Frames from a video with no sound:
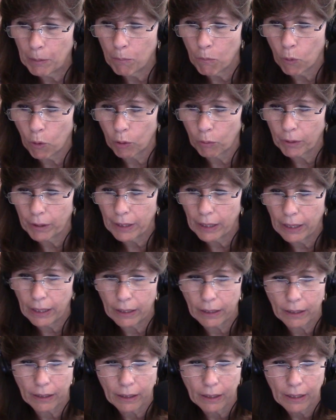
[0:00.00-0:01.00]
more
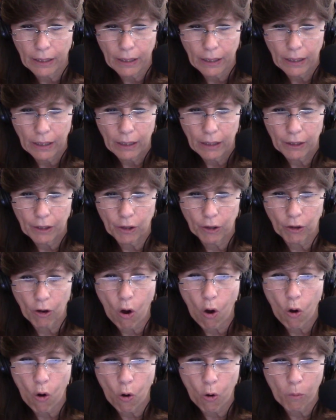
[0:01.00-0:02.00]
within your
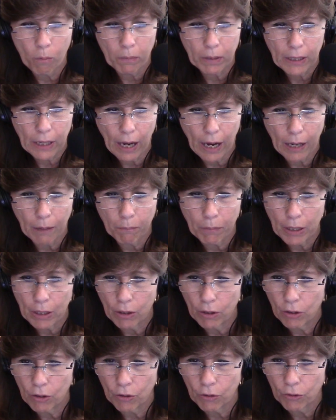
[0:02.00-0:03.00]
home type
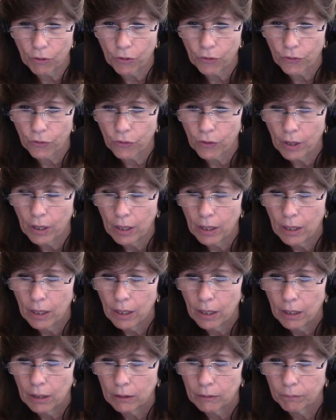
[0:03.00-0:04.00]
use. So these
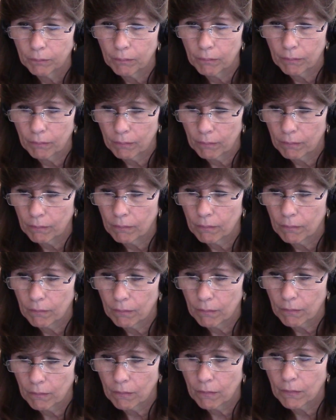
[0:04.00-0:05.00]
are for ultimate
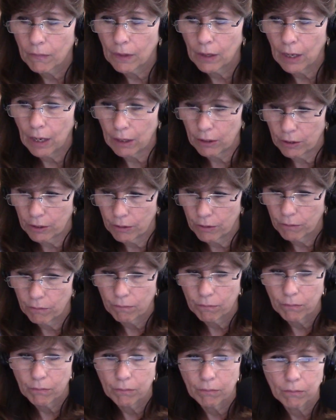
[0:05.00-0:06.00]
hard
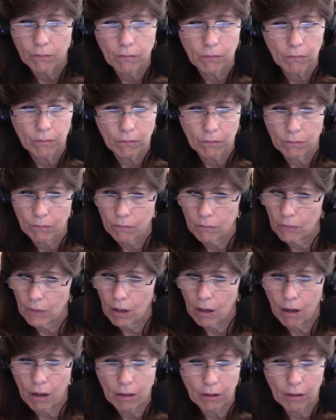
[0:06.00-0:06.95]
disk transfer speeds.